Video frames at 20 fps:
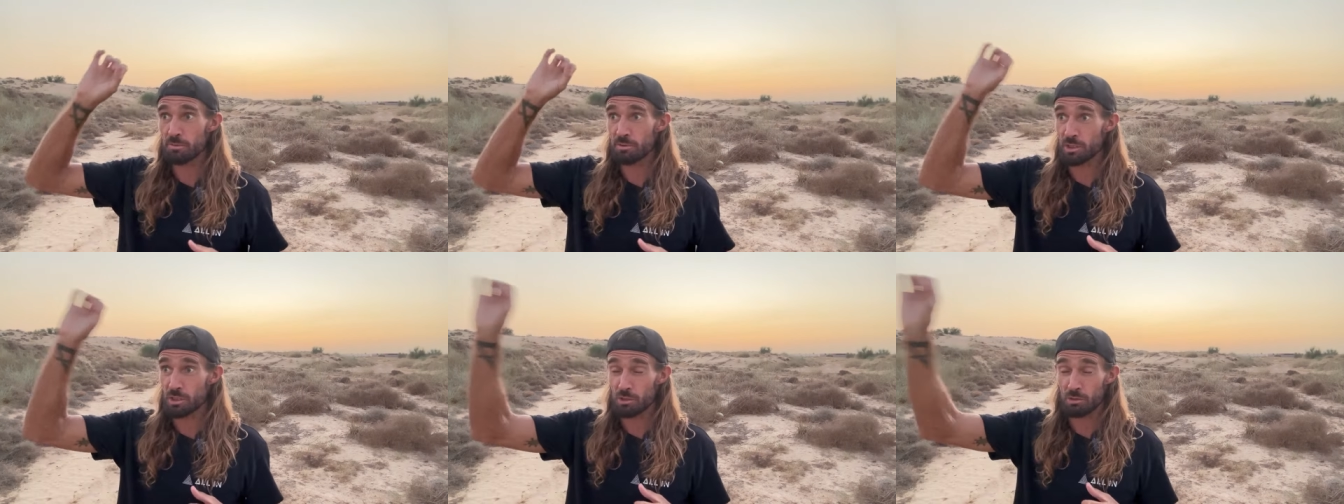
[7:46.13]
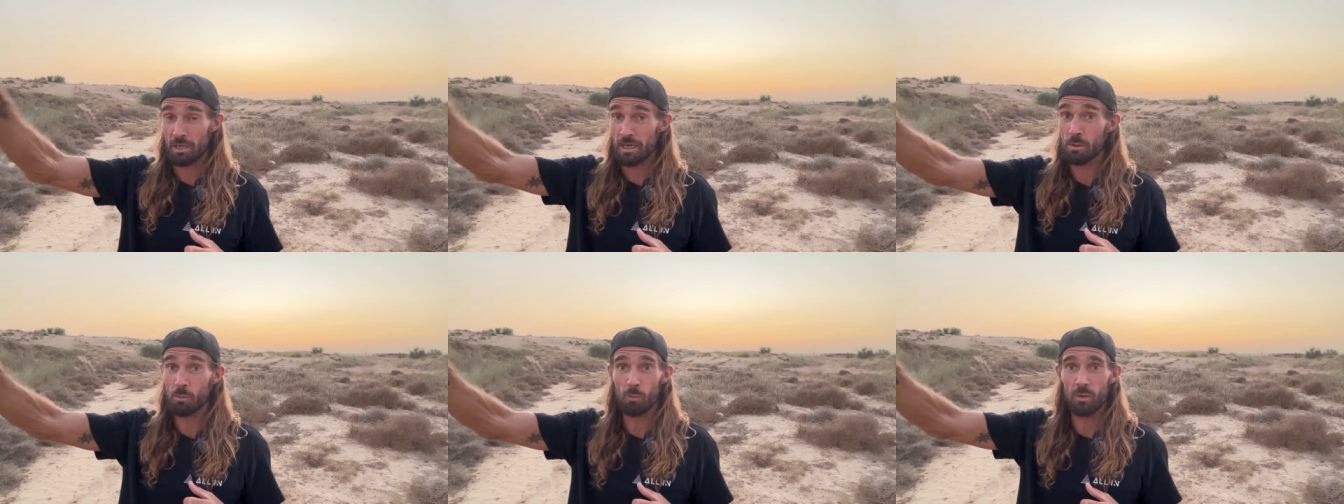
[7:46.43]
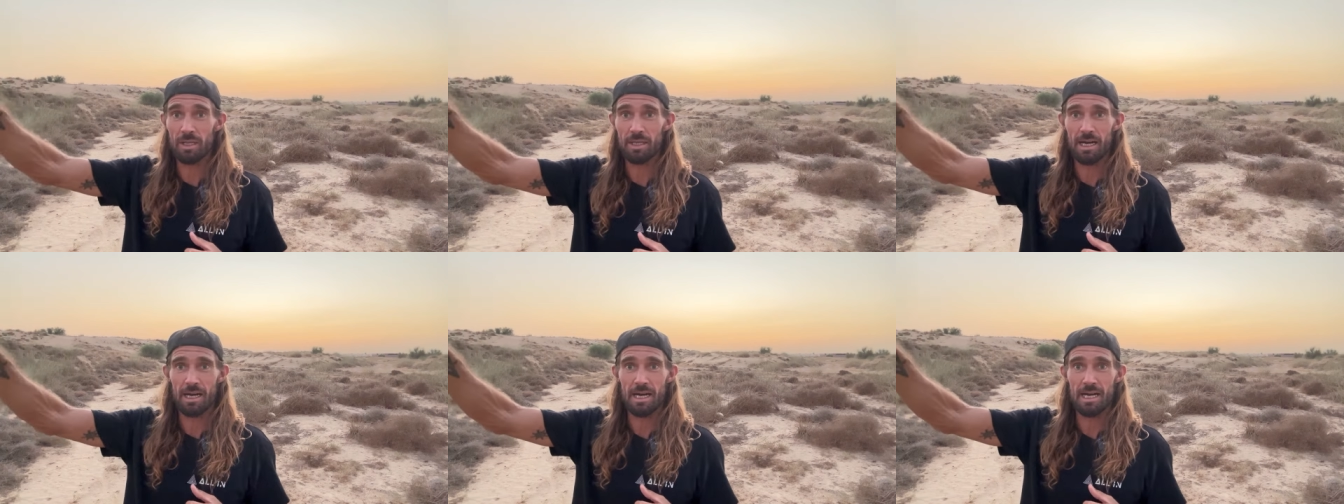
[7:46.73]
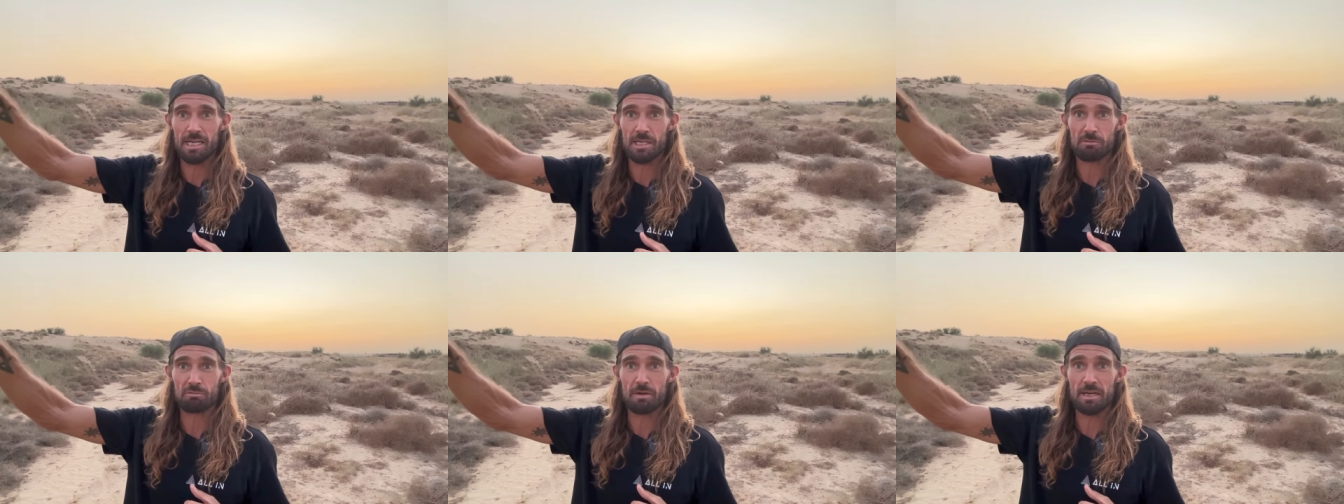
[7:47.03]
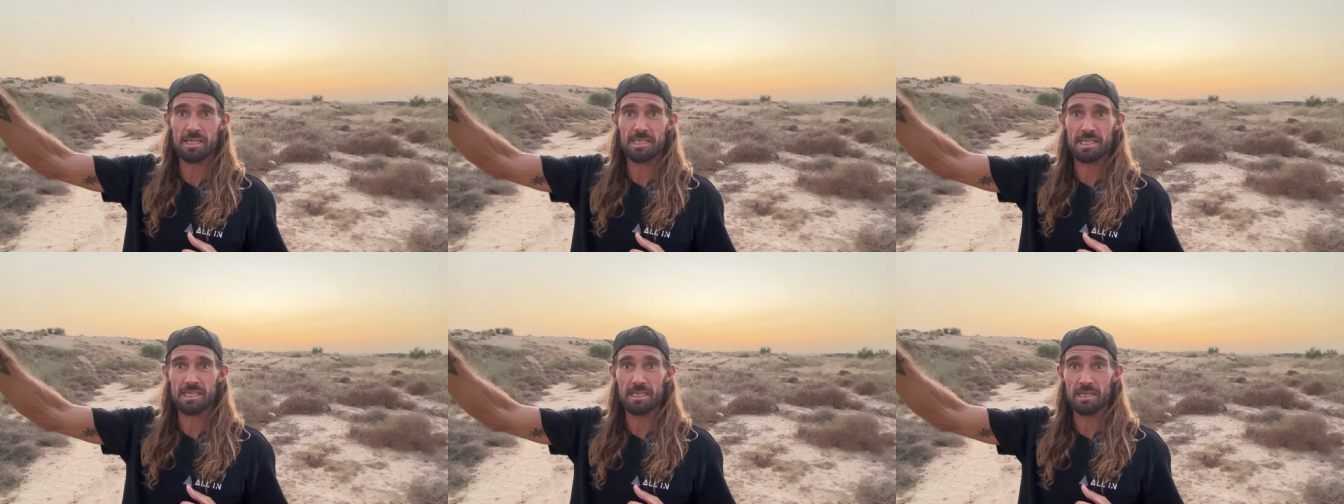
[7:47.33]
to try and win the hardest
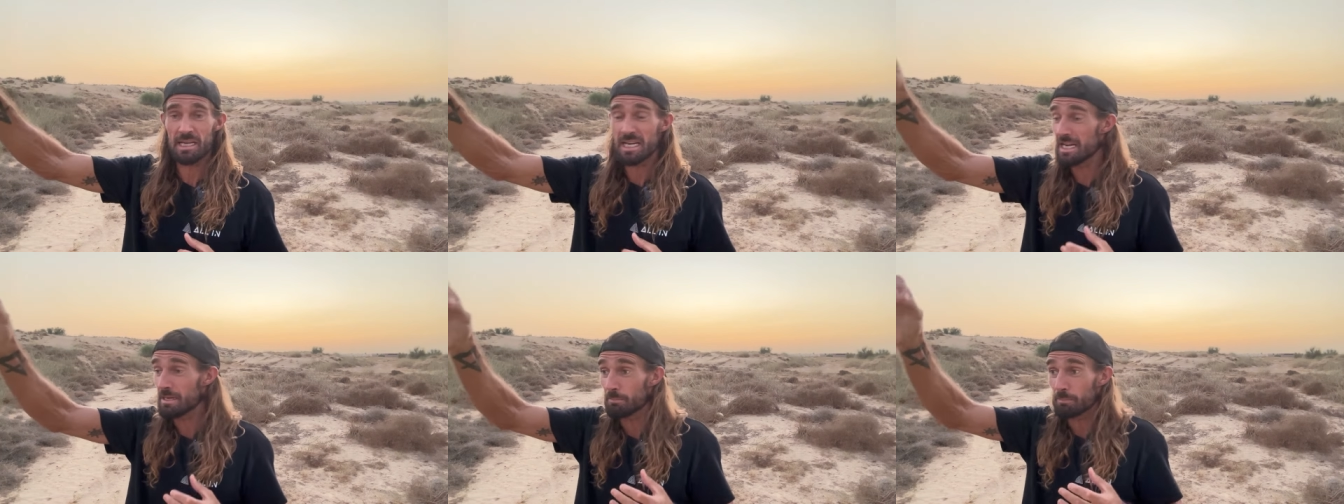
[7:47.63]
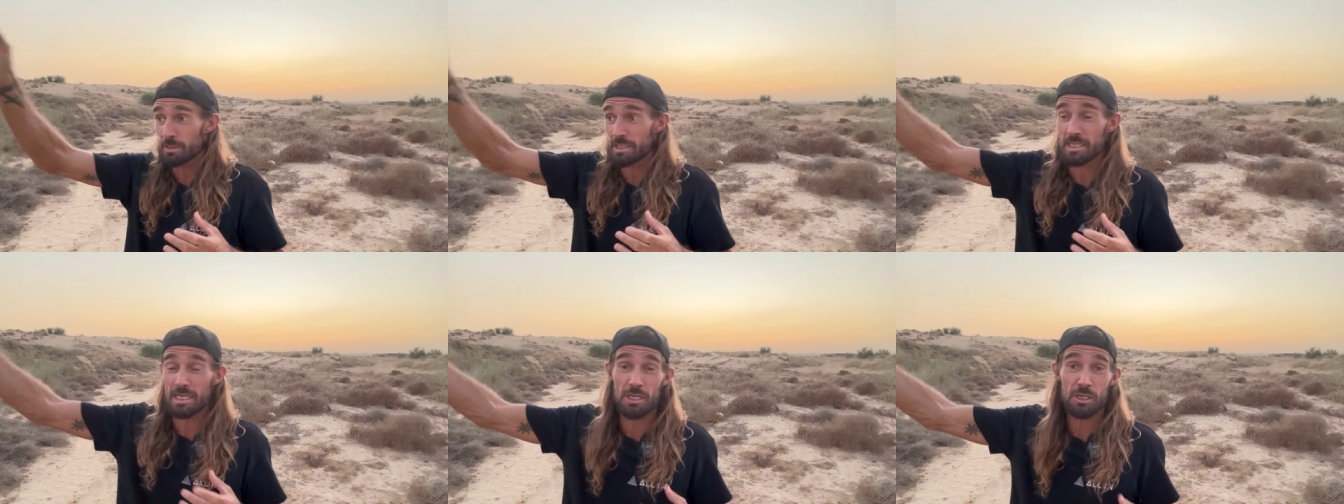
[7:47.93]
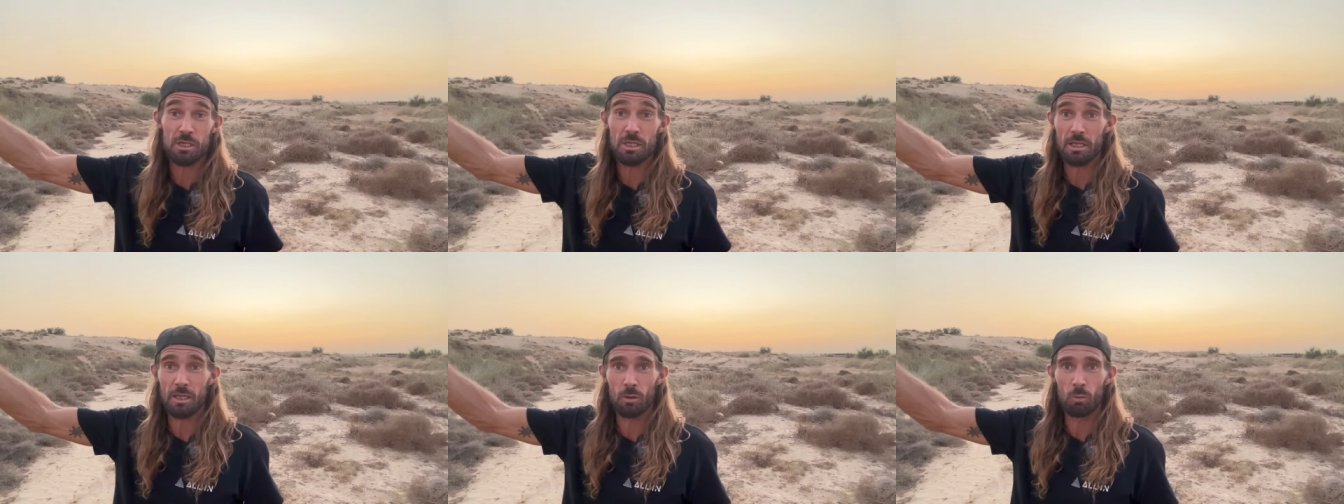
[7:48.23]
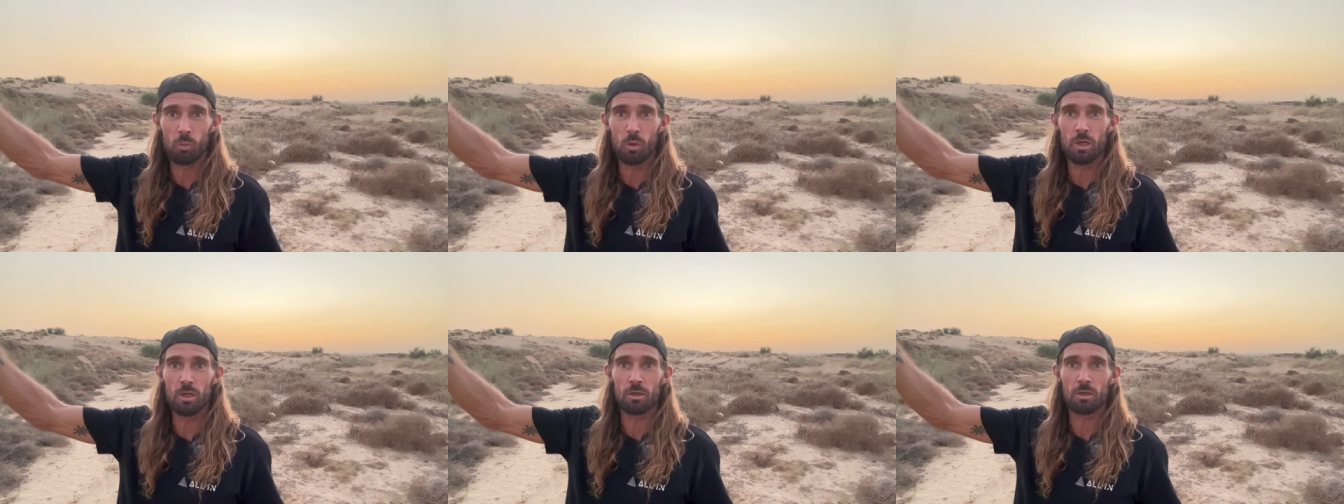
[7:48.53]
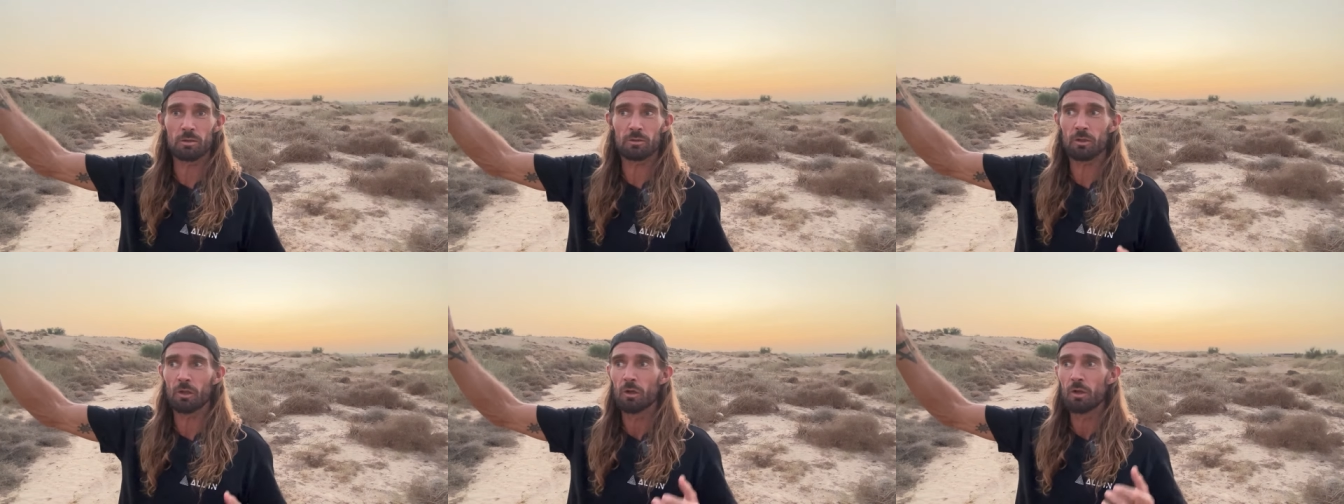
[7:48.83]
race in, in potentially the
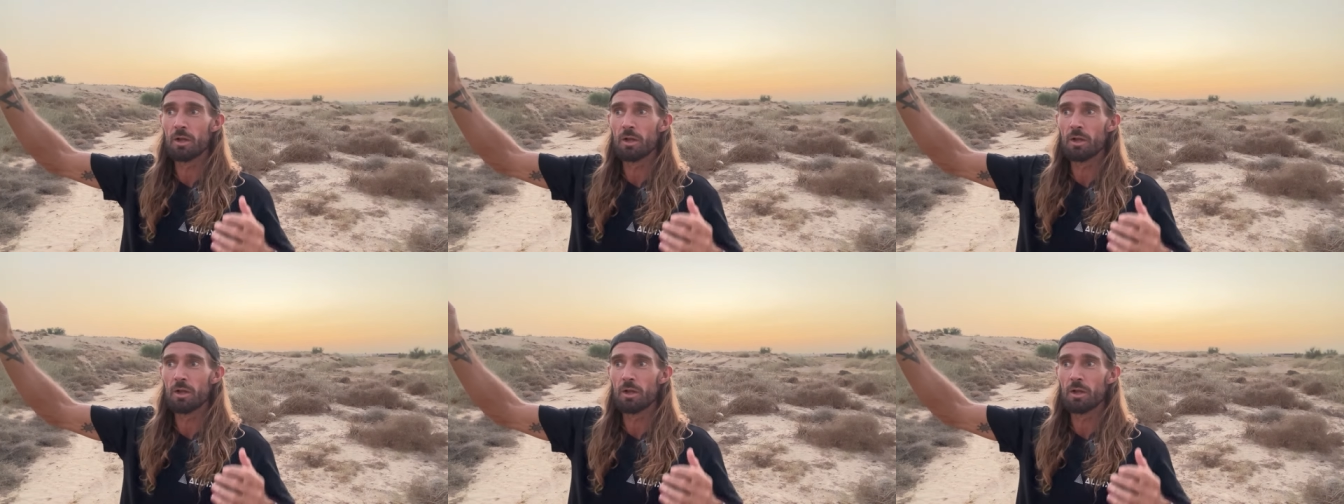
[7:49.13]
world.